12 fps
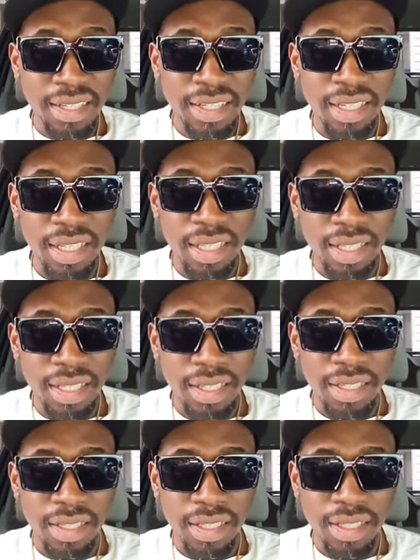
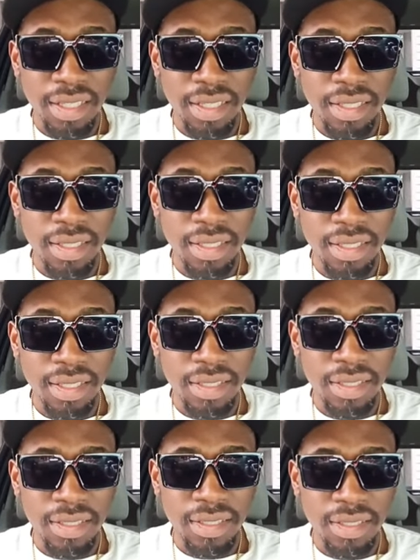
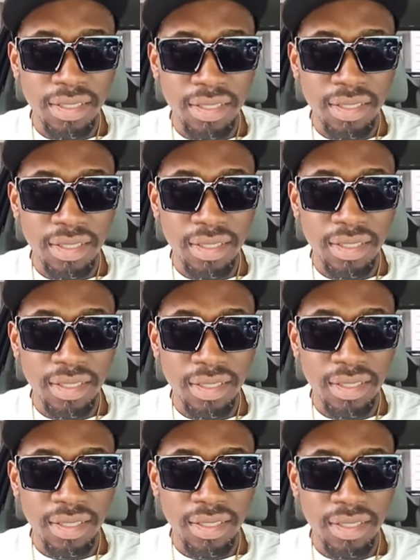[no speech]